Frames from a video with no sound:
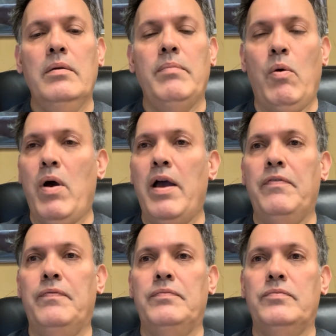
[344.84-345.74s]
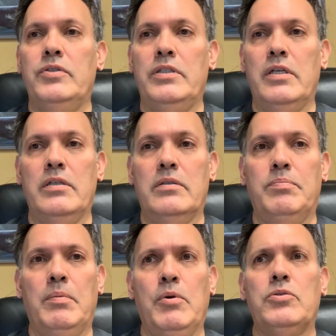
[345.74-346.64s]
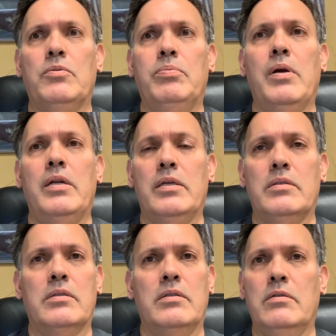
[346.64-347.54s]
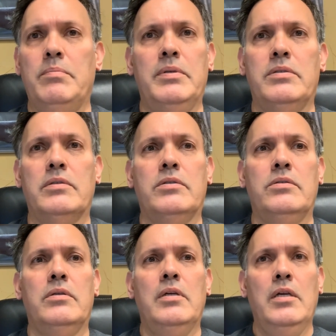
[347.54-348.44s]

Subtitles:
My wife, she does promotional products and her business is